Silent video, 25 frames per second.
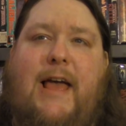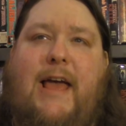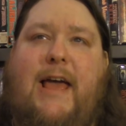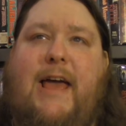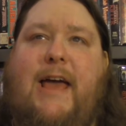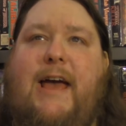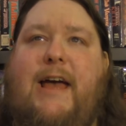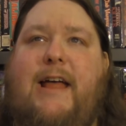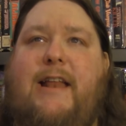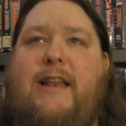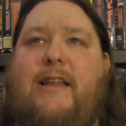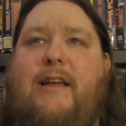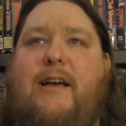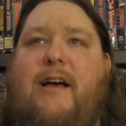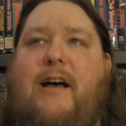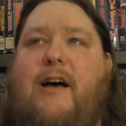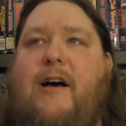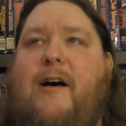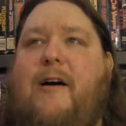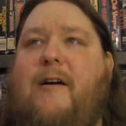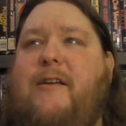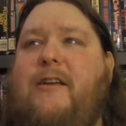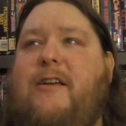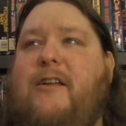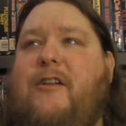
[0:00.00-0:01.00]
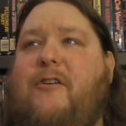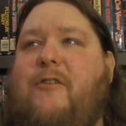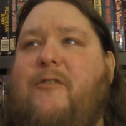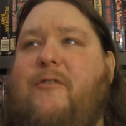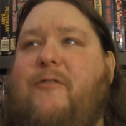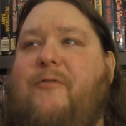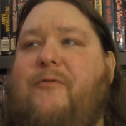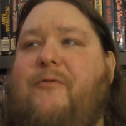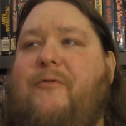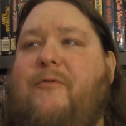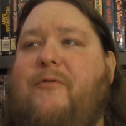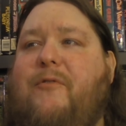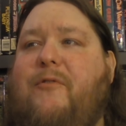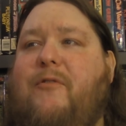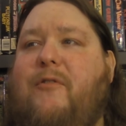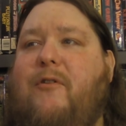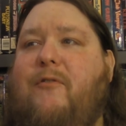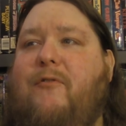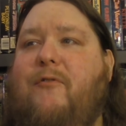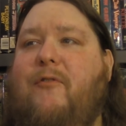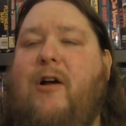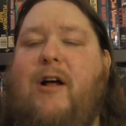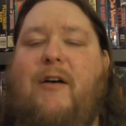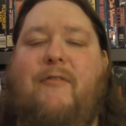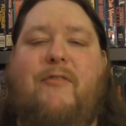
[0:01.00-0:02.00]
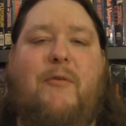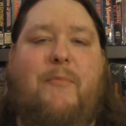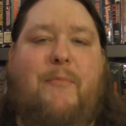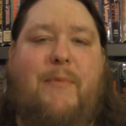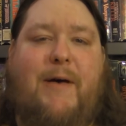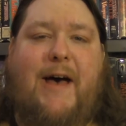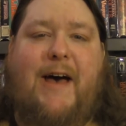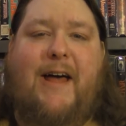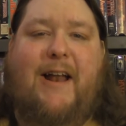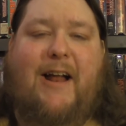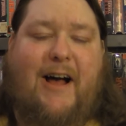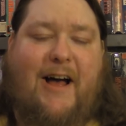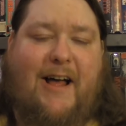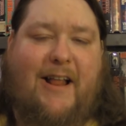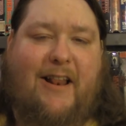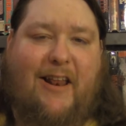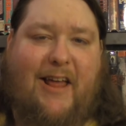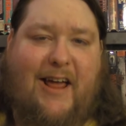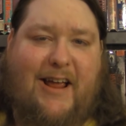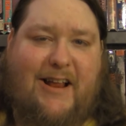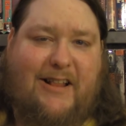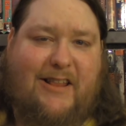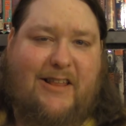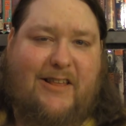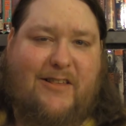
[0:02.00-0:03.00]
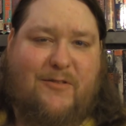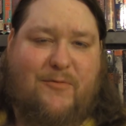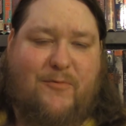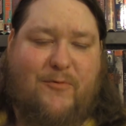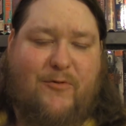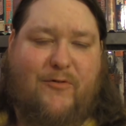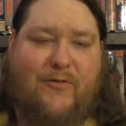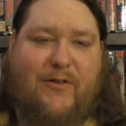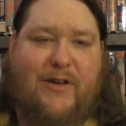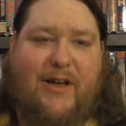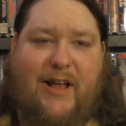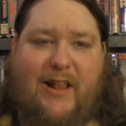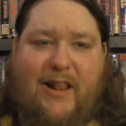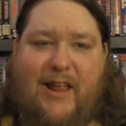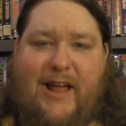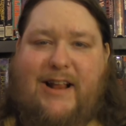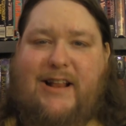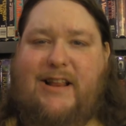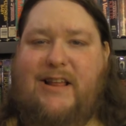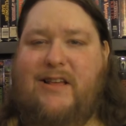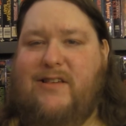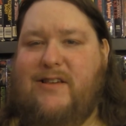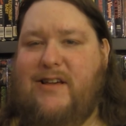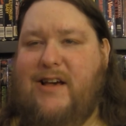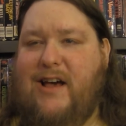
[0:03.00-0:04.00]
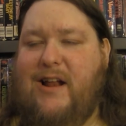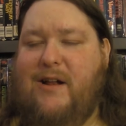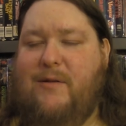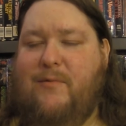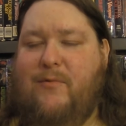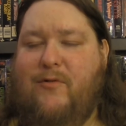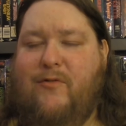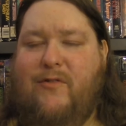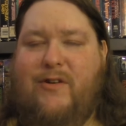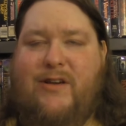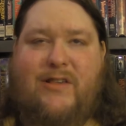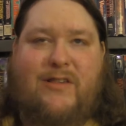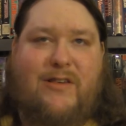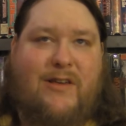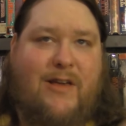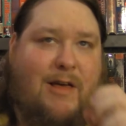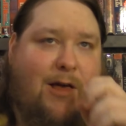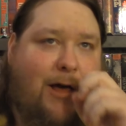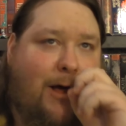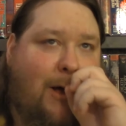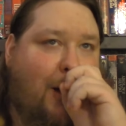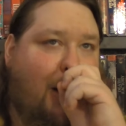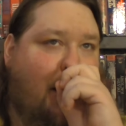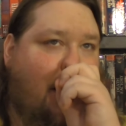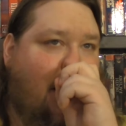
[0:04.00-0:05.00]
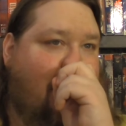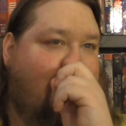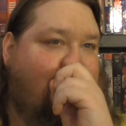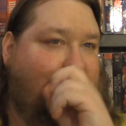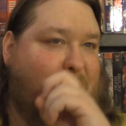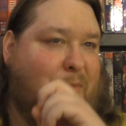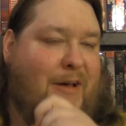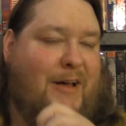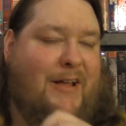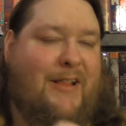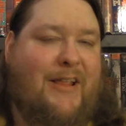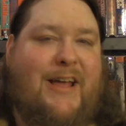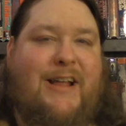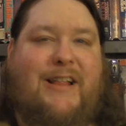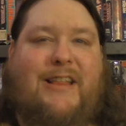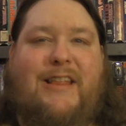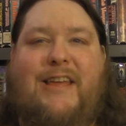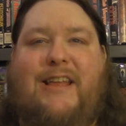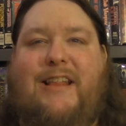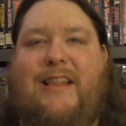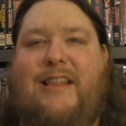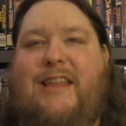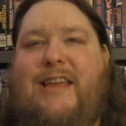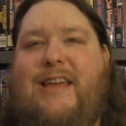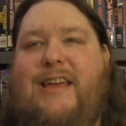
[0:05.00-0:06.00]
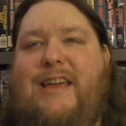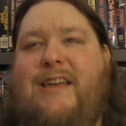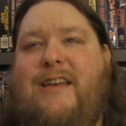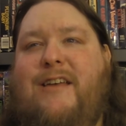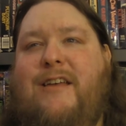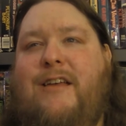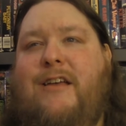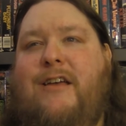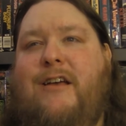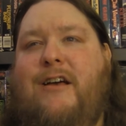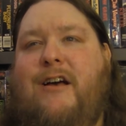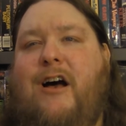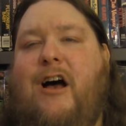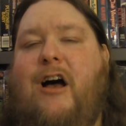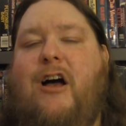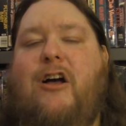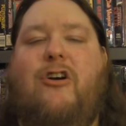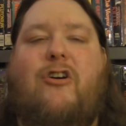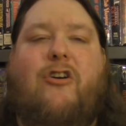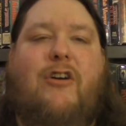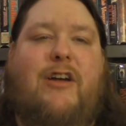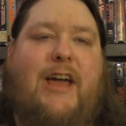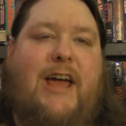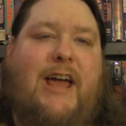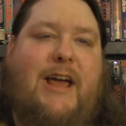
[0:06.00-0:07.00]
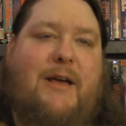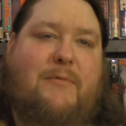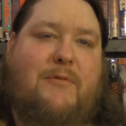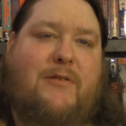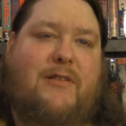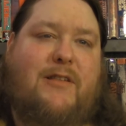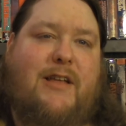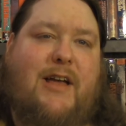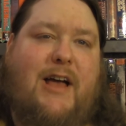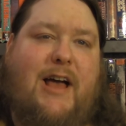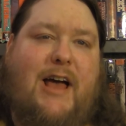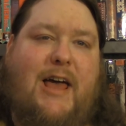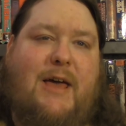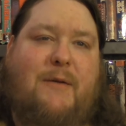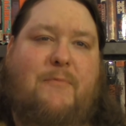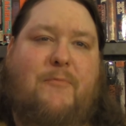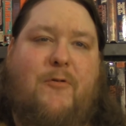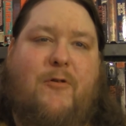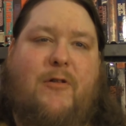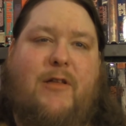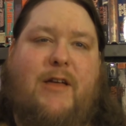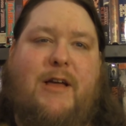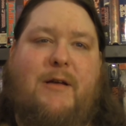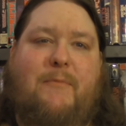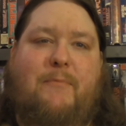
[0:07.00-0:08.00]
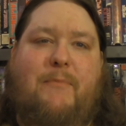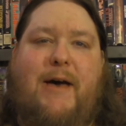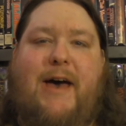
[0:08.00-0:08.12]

and you know, right off the bat, I like this movie. I like these kind of movies. I like the Hunger Games type, or like